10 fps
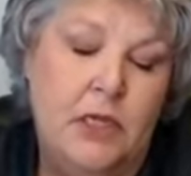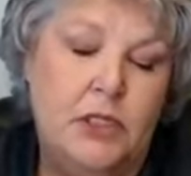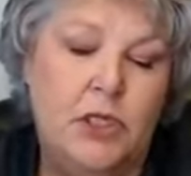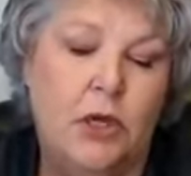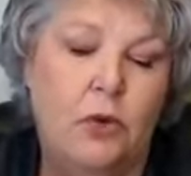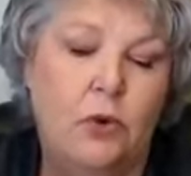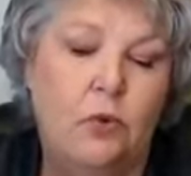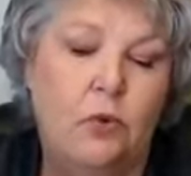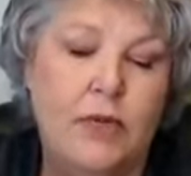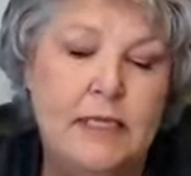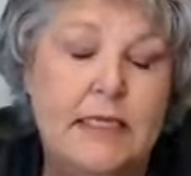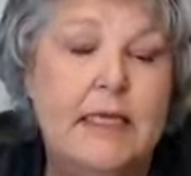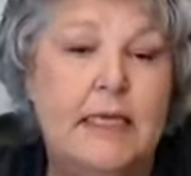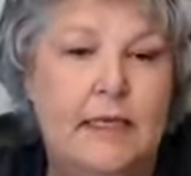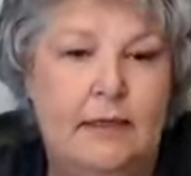So we
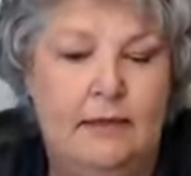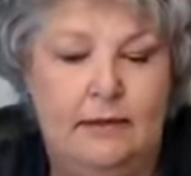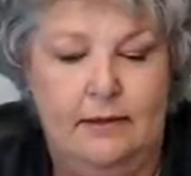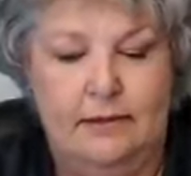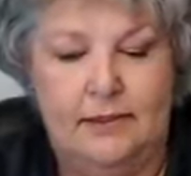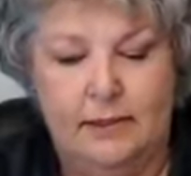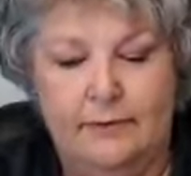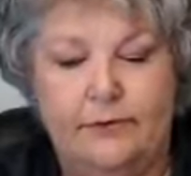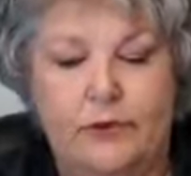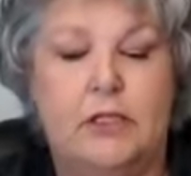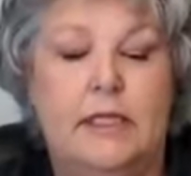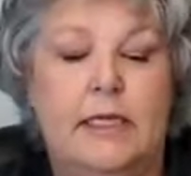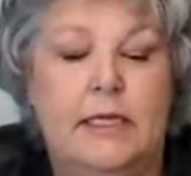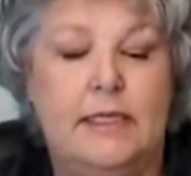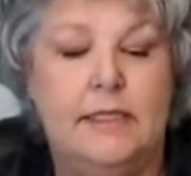did the liver
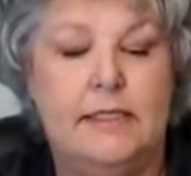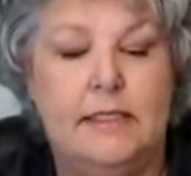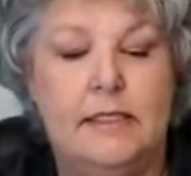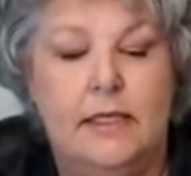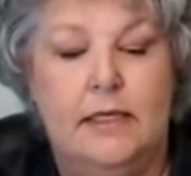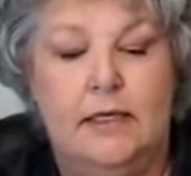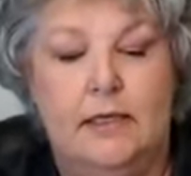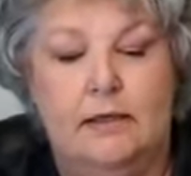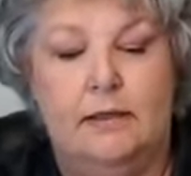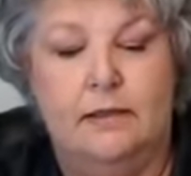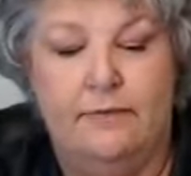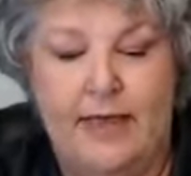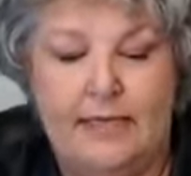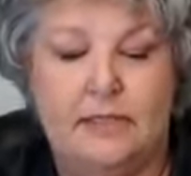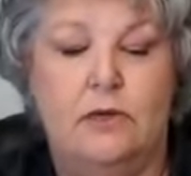cleanse, the
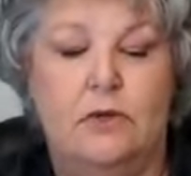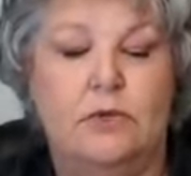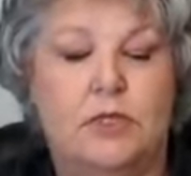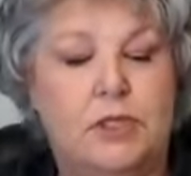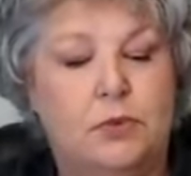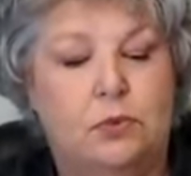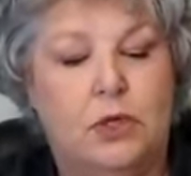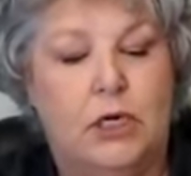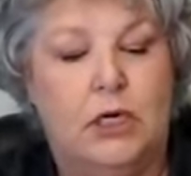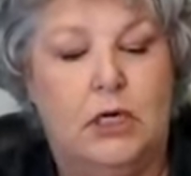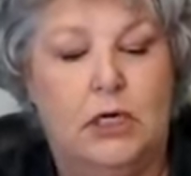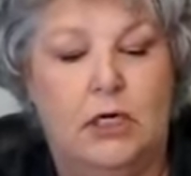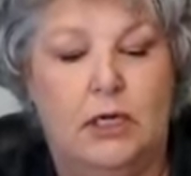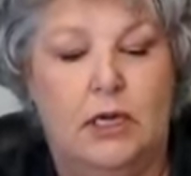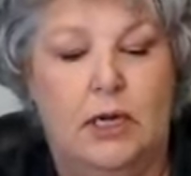vaccinosis work,
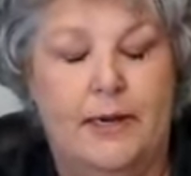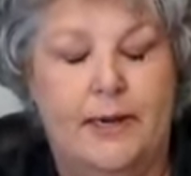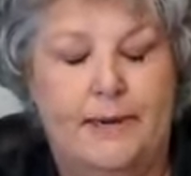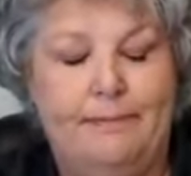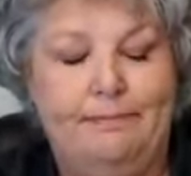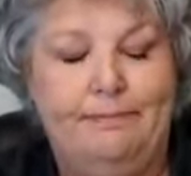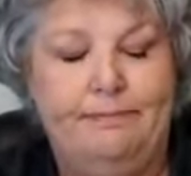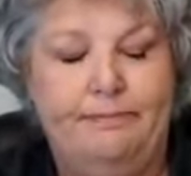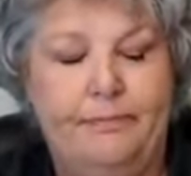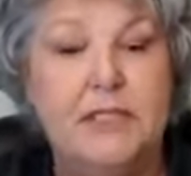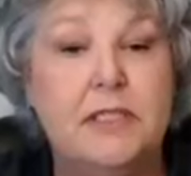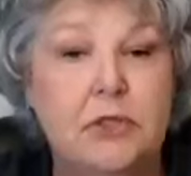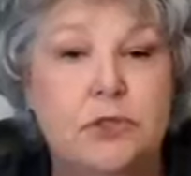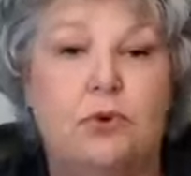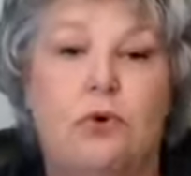
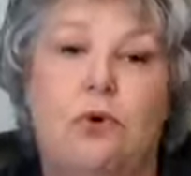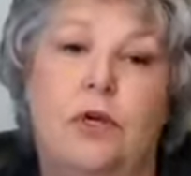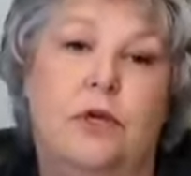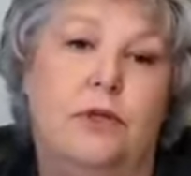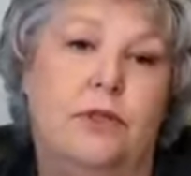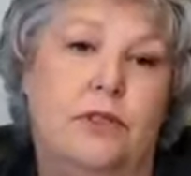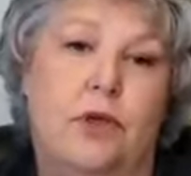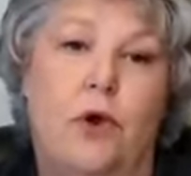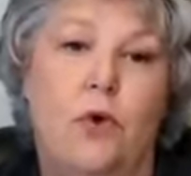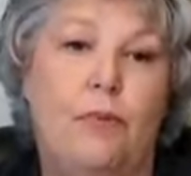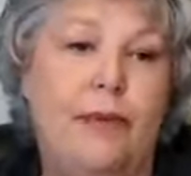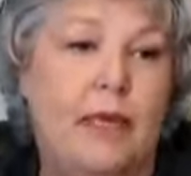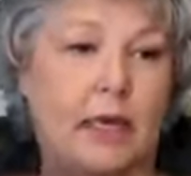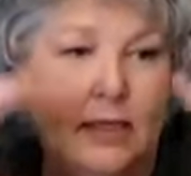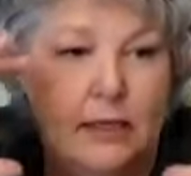essential oils, the whole
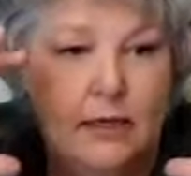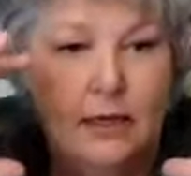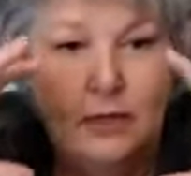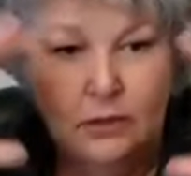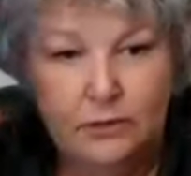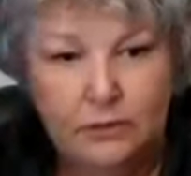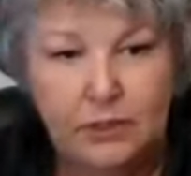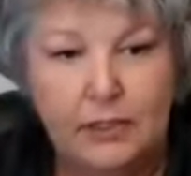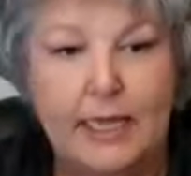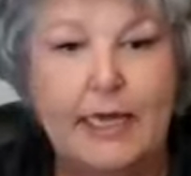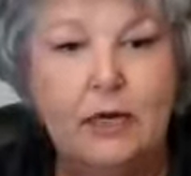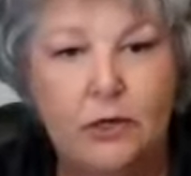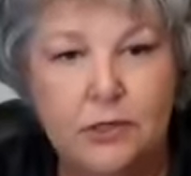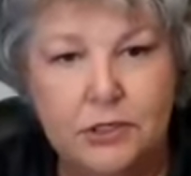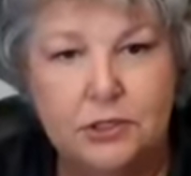bit, and the
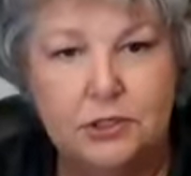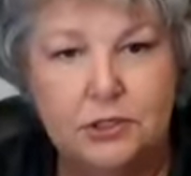layers